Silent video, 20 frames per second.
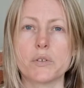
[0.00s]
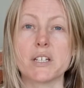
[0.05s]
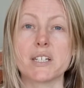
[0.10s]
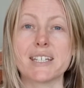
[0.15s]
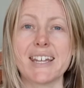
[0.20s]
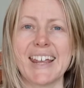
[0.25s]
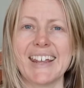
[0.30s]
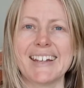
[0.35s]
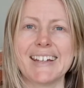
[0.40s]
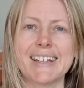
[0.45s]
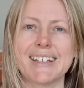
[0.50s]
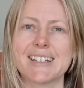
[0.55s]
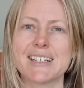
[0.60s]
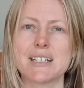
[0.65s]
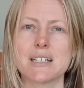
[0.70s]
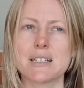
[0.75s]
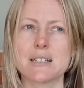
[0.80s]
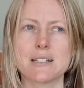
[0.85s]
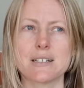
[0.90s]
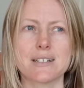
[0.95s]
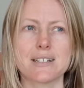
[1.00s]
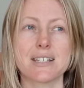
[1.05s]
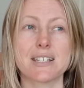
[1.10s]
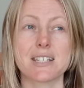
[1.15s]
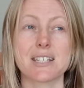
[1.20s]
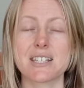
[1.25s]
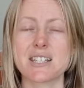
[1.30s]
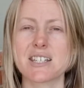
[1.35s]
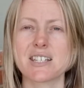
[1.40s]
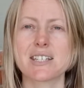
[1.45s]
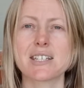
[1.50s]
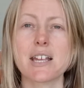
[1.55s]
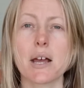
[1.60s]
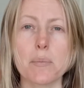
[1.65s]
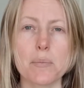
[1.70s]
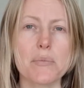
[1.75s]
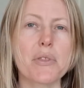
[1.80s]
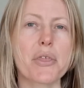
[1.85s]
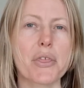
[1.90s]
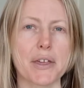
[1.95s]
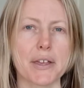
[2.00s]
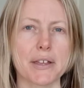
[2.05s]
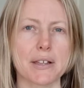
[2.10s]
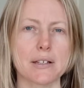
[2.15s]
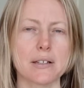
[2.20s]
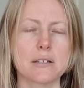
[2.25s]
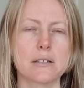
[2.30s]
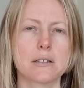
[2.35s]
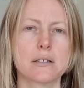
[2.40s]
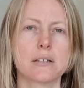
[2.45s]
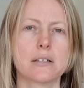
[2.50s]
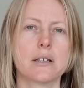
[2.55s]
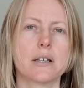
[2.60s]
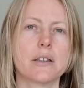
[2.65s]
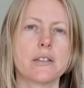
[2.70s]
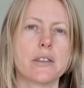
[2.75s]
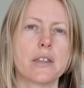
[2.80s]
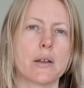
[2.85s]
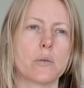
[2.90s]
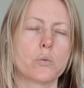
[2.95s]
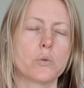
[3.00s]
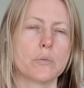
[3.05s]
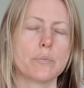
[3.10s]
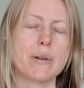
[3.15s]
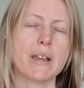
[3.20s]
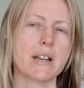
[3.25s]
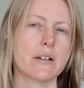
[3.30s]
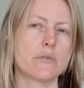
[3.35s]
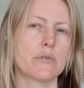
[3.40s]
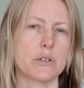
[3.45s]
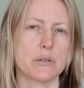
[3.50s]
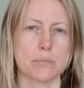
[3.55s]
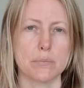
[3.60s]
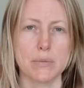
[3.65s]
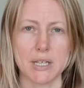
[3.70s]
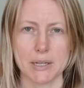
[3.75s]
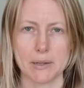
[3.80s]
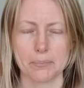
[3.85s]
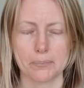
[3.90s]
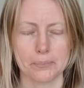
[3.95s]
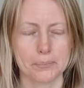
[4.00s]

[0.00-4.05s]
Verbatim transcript: attaining something that would benefit me.